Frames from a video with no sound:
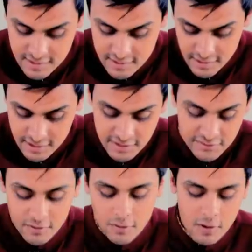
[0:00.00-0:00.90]
It's connected
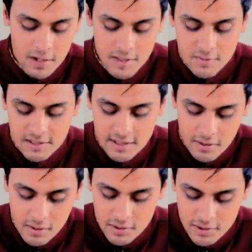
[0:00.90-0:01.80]
for call and media
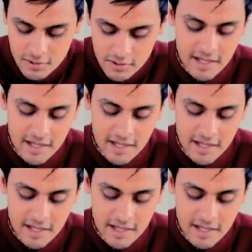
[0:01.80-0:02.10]
audio